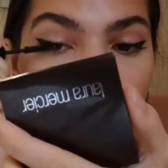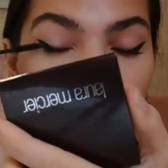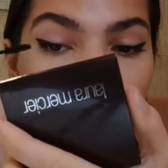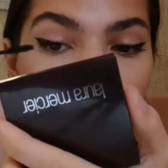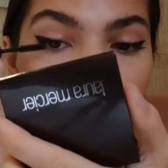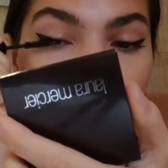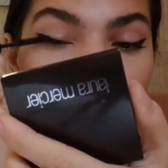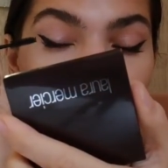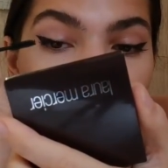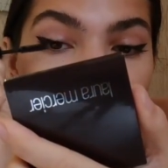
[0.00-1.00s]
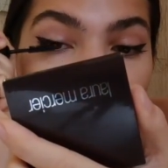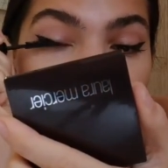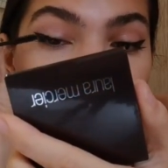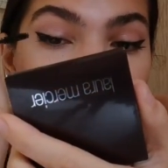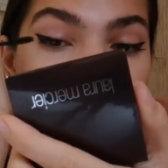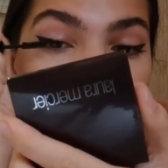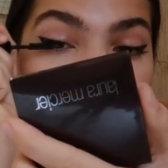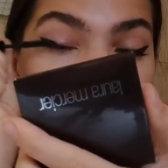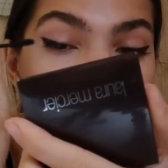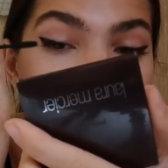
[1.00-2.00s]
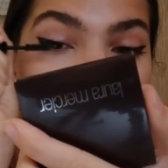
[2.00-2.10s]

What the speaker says: [no speech]